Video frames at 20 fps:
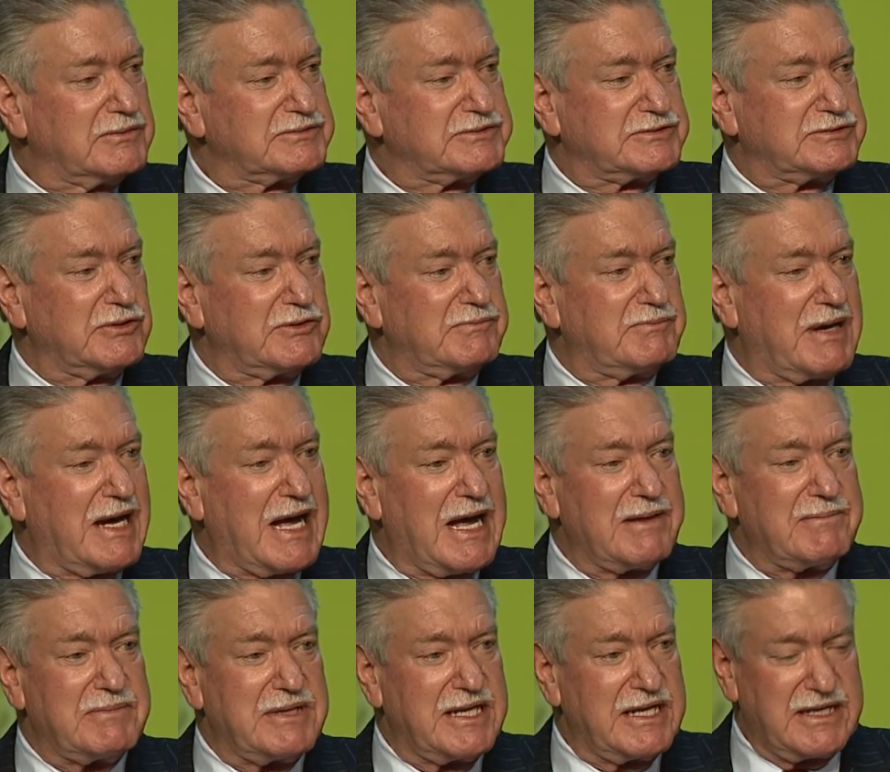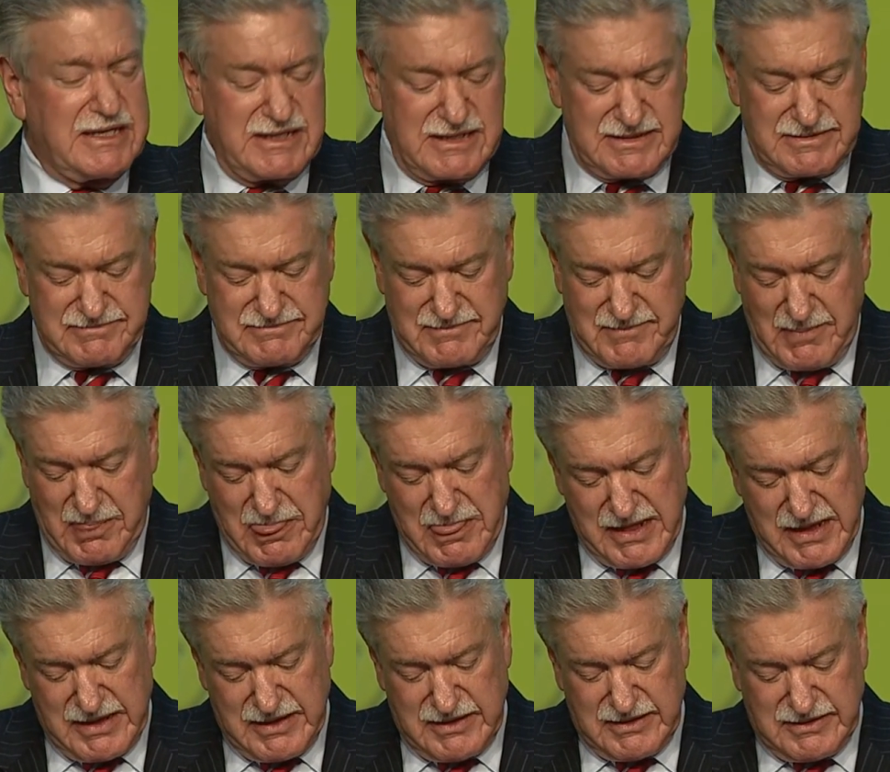stood by me and
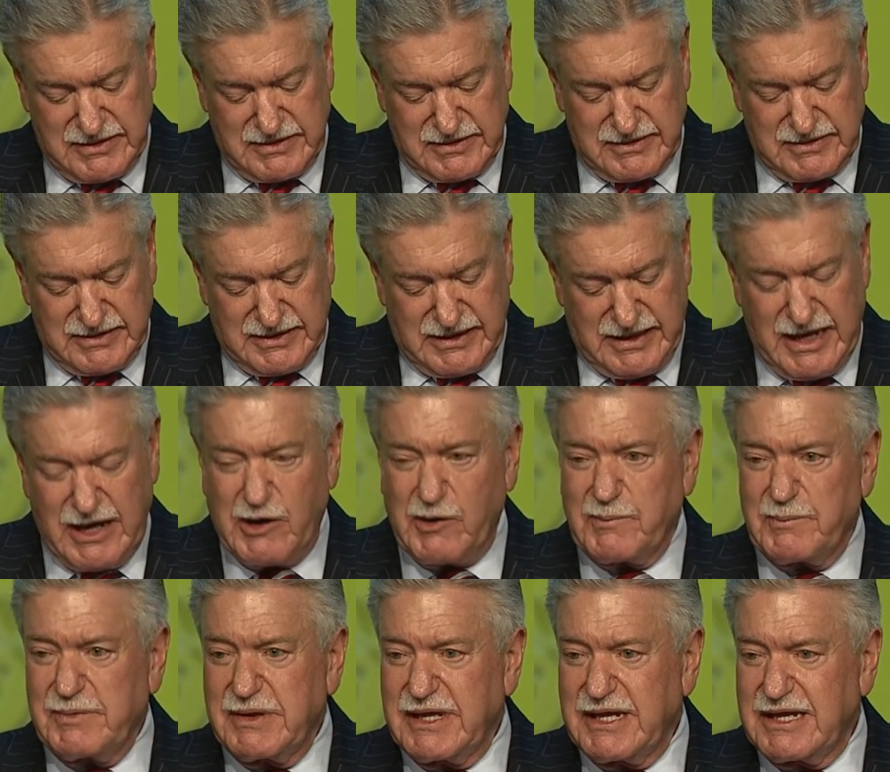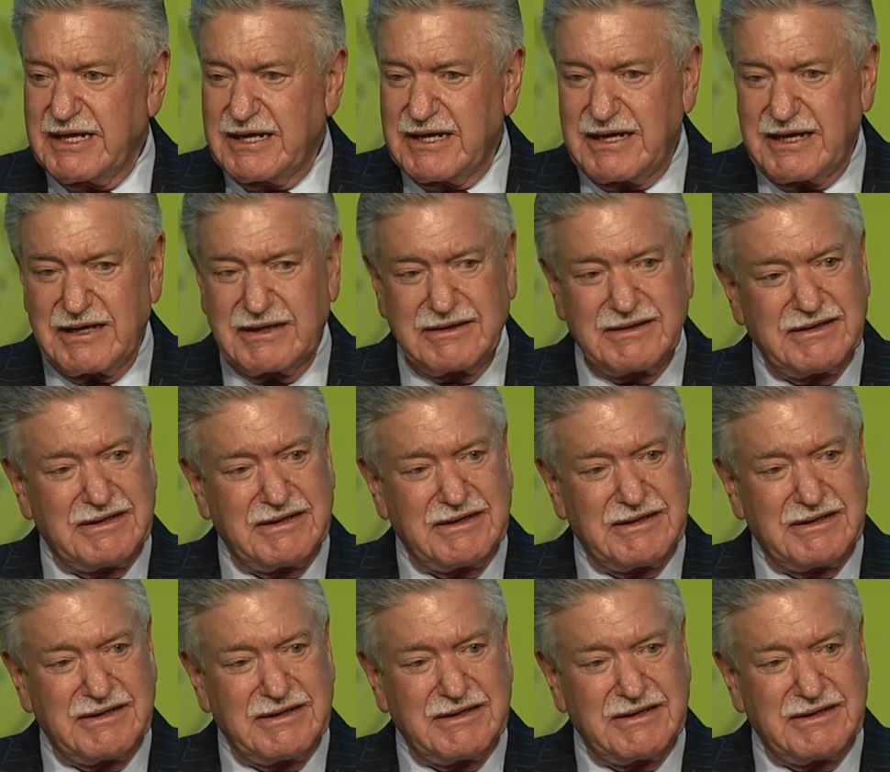uh, helped me uh,